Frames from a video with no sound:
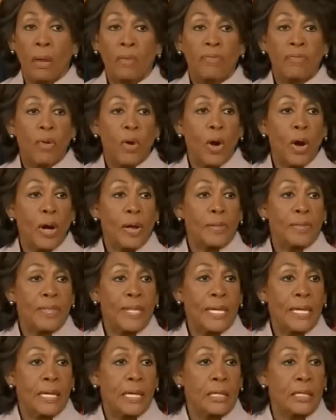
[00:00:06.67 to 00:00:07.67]
for
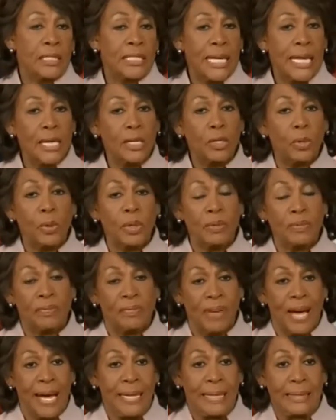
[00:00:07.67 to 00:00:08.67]
the continuing
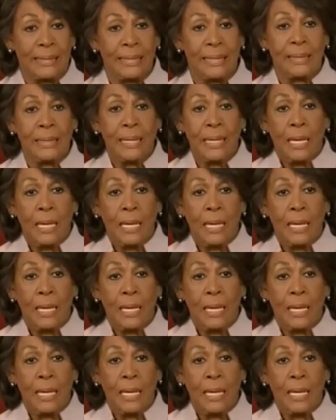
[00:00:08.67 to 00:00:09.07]
fight